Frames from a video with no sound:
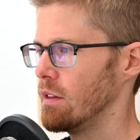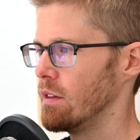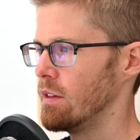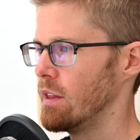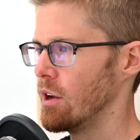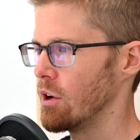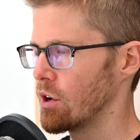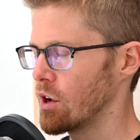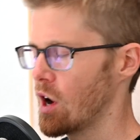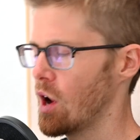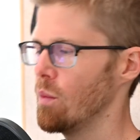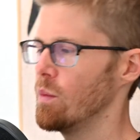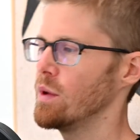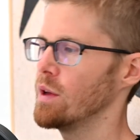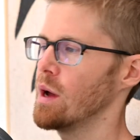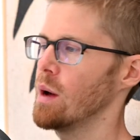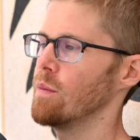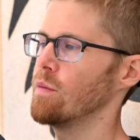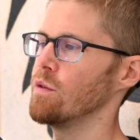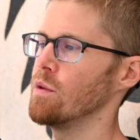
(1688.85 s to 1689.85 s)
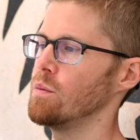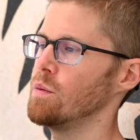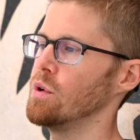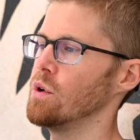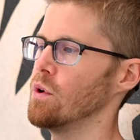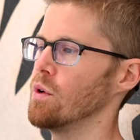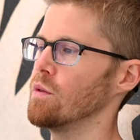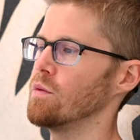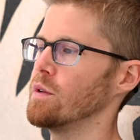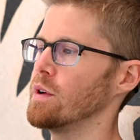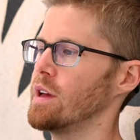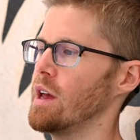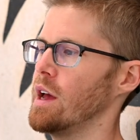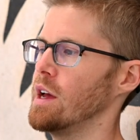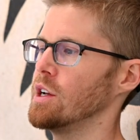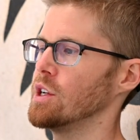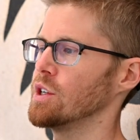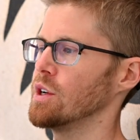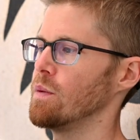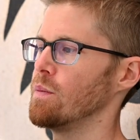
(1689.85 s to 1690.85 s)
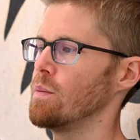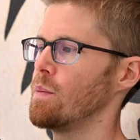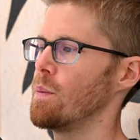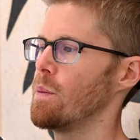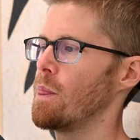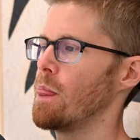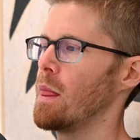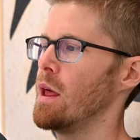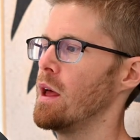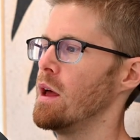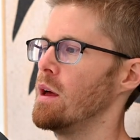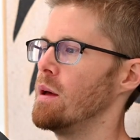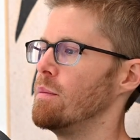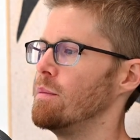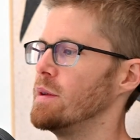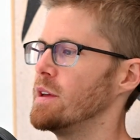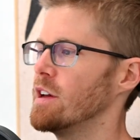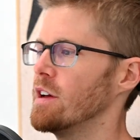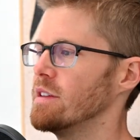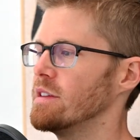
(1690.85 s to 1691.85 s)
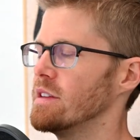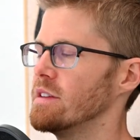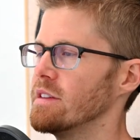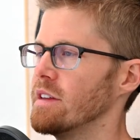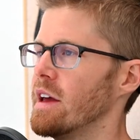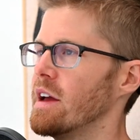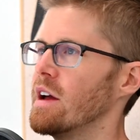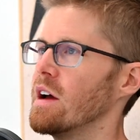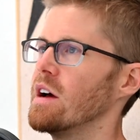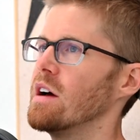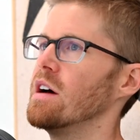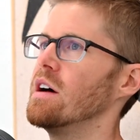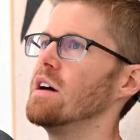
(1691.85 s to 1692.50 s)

that are coming up for purification because it's like